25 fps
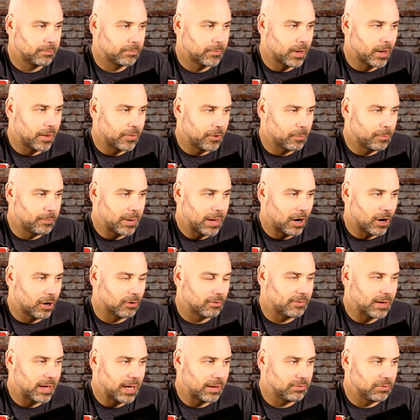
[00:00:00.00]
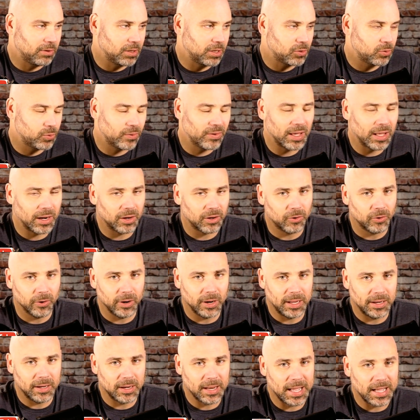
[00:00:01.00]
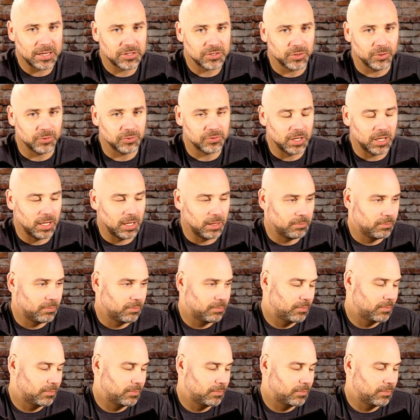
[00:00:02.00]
other Power 5 leagues. We've got a great national team